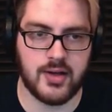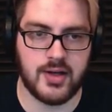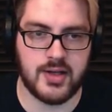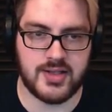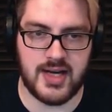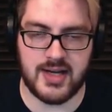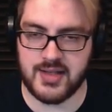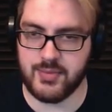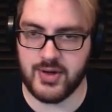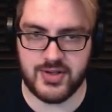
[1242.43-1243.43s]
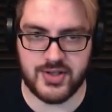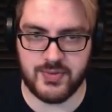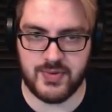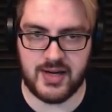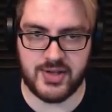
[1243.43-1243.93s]
It's not some person just
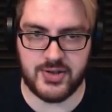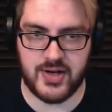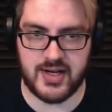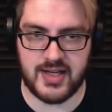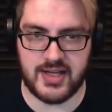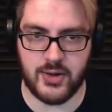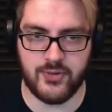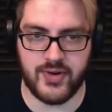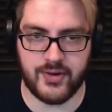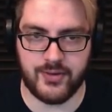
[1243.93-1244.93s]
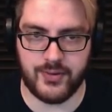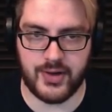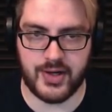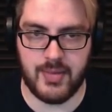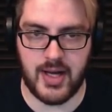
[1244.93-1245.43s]
randomly trying to get your
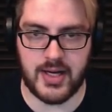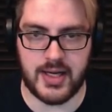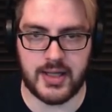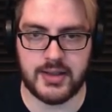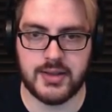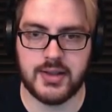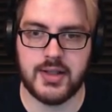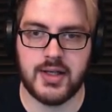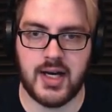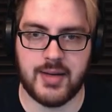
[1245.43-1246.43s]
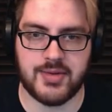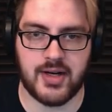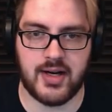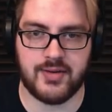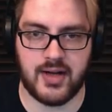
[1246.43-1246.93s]
frickin' money. I'm
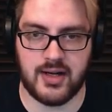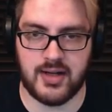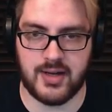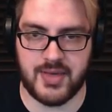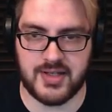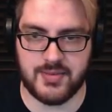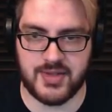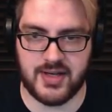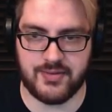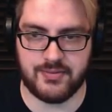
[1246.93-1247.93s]
sorry, I've got a lot of pent-up stuff.